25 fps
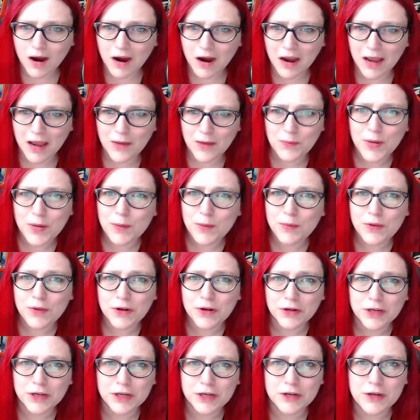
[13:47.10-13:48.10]
And people
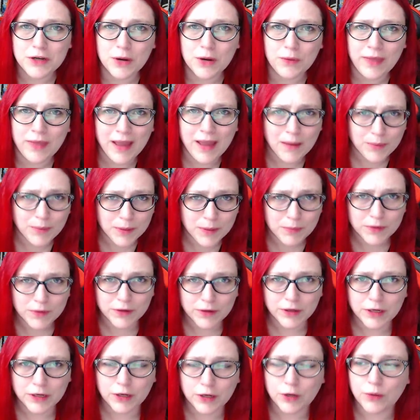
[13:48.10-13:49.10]
aren't going to know that. People
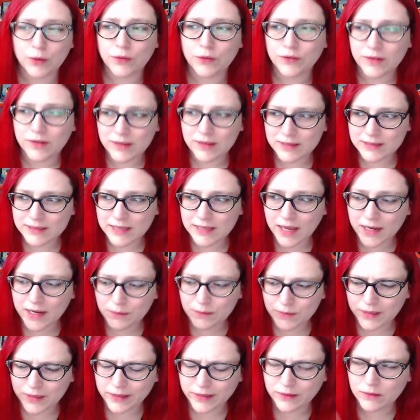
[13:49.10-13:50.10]
aren't going to go over to the site
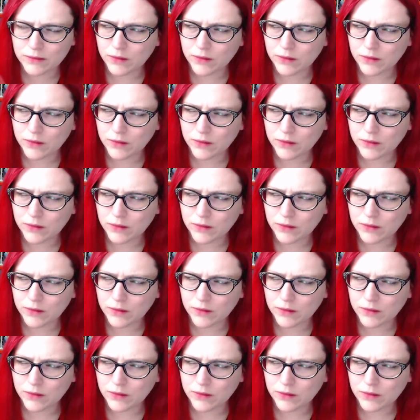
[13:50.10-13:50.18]
and be like,